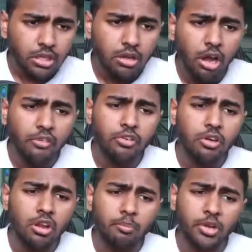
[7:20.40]

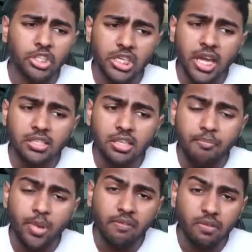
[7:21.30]
But she has a
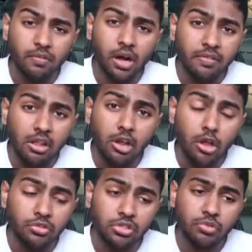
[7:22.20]
bevy of other
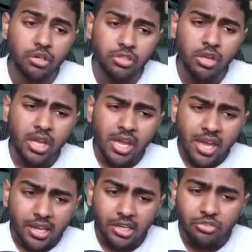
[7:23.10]
lows as well. So
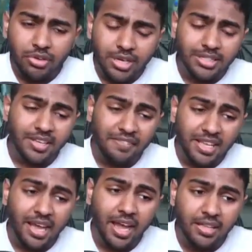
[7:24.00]
Katarina
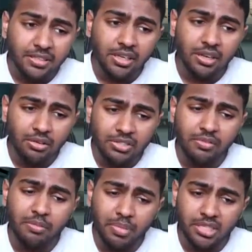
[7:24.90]
definitely has some
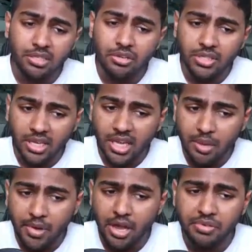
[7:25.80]
of the best lows in the
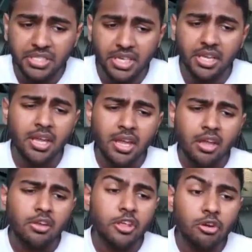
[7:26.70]
game, I would say.
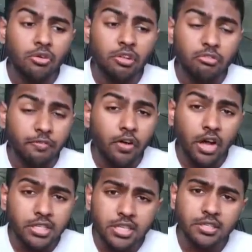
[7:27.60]
They're not the
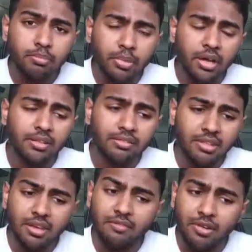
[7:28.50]
fastest, but
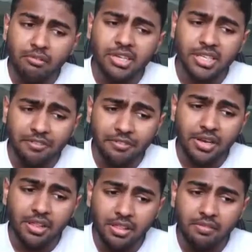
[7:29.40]
they're very
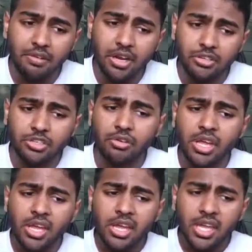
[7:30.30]
different and they're very good. So
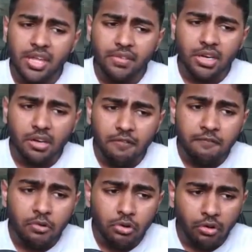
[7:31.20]
even in a
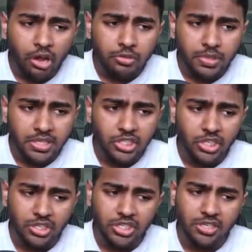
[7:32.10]
full crouch
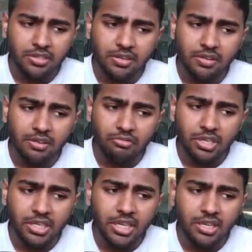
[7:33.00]
position, she has a
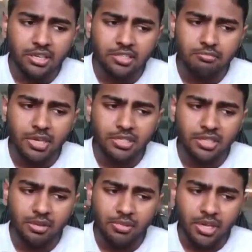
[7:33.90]
ridiculous
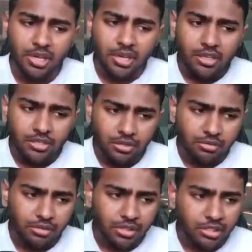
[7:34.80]
mix-up.
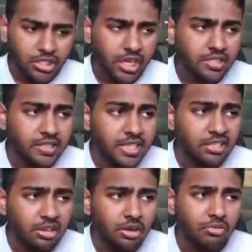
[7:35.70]
So she has
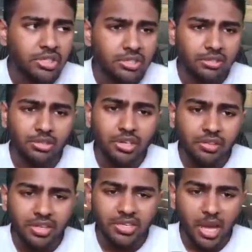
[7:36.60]
this low, which, look at
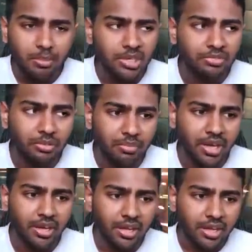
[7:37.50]
the damage from
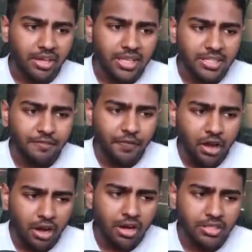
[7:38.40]
that. It's
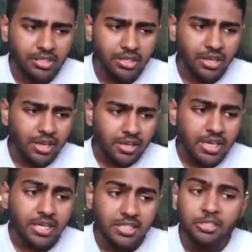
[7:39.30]
fast.
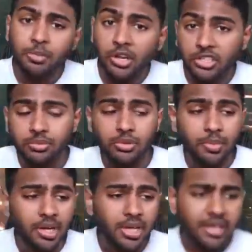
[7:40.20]
Yes, it's punishable,
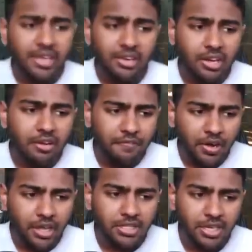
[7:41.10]
but look how
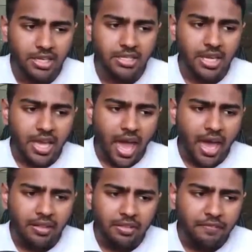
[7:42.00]
fast it is.
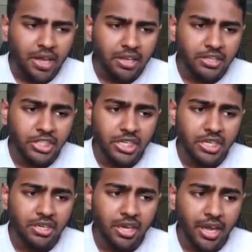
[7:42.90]
And the fact that
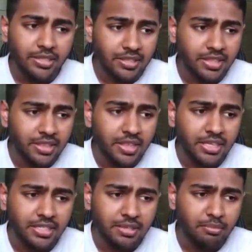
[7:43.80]
she has
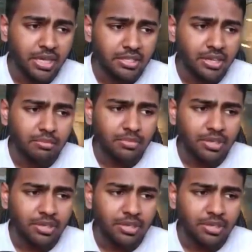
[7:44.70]
this mix-up,